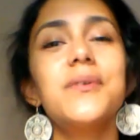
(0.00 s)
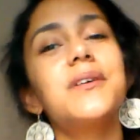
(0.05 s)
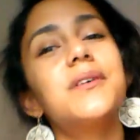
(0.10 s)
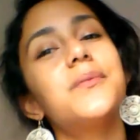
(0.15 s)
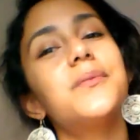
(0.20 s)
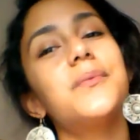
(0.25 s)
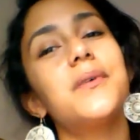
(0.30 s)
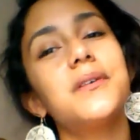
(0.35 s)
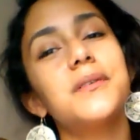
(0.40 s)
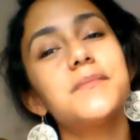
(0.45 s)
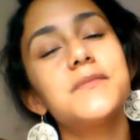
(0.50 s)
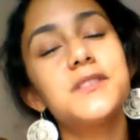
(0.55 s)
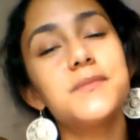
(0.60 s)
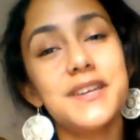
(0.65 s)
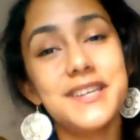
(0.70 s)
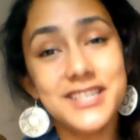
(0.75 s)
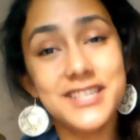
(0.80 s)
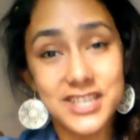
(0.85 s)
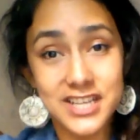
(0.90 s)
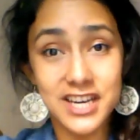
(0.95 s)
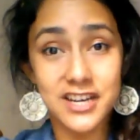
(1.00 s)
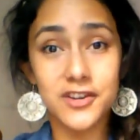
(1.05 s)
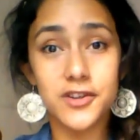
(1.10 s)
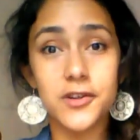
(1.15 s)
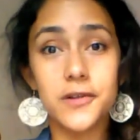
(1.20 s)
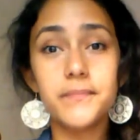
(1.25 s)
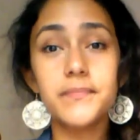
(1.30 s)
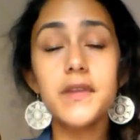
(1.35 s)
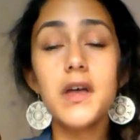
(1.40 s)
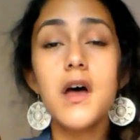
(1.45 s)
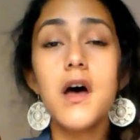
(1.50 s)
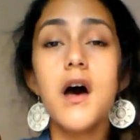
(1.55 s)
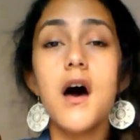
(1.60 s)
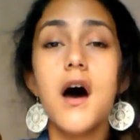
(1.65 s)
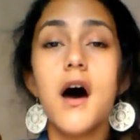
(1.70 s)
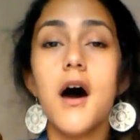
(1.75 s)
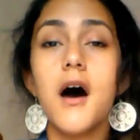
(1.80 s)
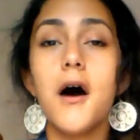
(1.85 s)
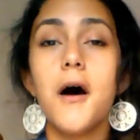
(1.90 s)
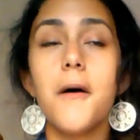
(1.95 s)
everyone, welcome to my channel.
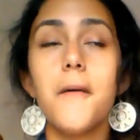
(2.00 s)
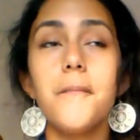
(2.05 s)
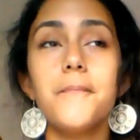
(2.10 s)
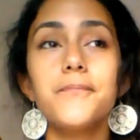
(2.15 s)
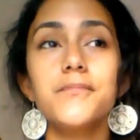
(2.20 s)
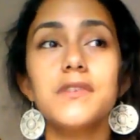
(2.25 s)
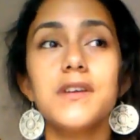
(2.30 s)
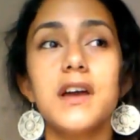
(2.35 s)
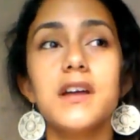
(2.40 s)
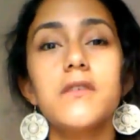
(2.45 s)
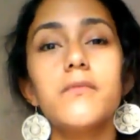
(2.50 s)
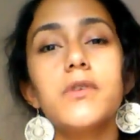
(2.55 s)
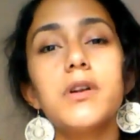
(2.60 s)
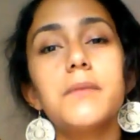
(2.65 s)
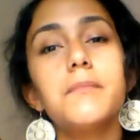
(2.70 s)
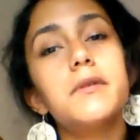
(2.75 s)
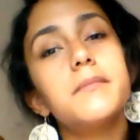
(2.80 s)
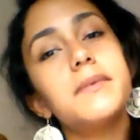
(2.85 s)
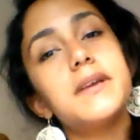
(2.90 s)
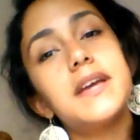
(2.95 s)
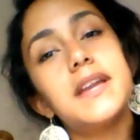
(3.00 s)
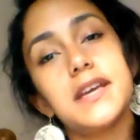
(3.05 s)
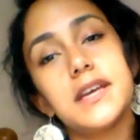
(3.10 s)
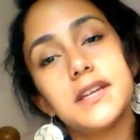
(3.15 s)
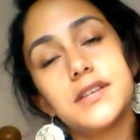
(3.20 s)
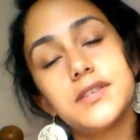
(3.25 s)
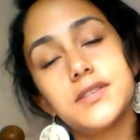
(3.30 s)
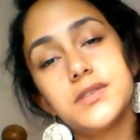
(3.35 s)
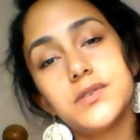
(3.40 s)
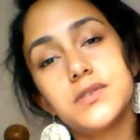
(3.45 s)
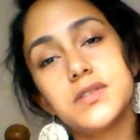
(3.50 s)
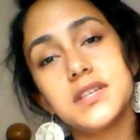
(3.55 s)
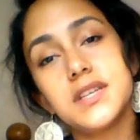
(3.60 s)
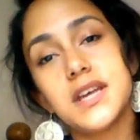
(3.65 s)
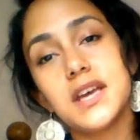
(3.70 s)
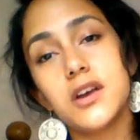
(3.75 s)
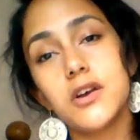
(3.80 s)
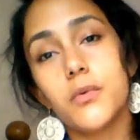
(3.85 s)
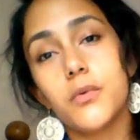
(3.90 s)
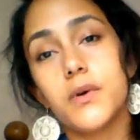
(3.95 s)
Kind of what I'm going to be getting into
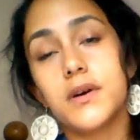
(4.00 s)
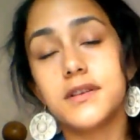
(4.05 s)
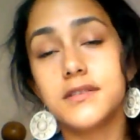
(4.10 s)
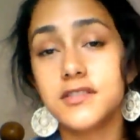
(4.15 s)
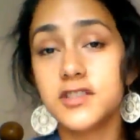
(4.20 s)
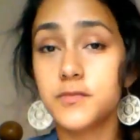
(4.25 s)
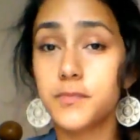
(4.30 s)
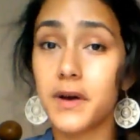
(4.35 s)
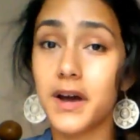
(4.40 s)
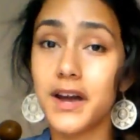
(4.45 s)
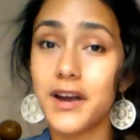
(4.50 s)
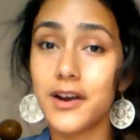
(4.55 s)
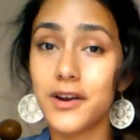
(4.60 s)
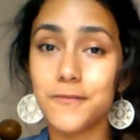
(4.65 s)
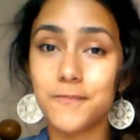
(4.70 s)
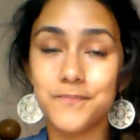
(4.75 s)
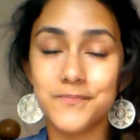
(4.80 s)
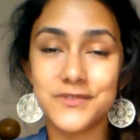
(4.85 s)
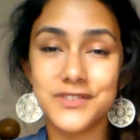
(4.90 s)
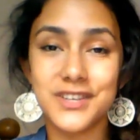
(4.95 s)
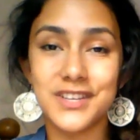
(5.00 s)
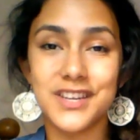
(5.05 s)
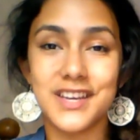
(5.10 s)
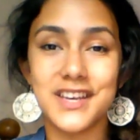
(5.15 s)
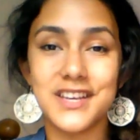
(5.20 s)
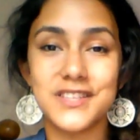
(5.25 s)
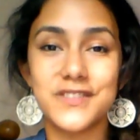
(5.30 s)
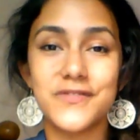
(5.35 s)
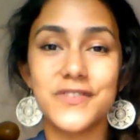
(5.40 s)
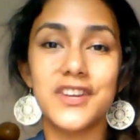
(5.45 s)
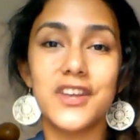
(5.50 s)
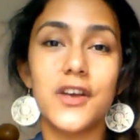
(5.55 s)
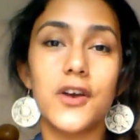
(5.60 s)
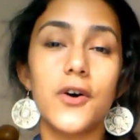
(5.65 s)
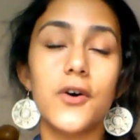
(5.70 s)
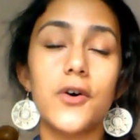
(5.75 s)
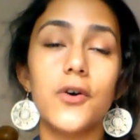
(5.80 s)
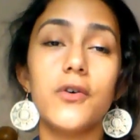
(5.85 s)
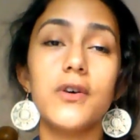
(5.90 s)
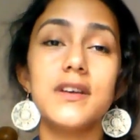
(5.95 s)
today, or what inspired today's
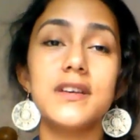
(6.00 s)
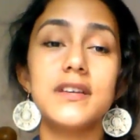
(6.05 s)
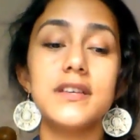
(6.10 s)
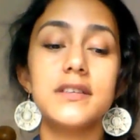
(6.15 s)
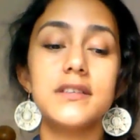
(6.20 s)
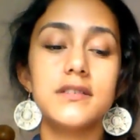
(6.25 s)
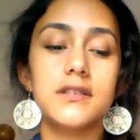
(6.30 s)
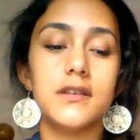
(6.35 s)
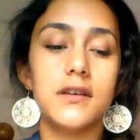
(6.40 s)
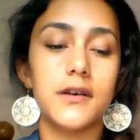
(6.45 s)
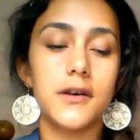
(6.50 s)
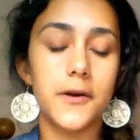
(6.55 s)
video, is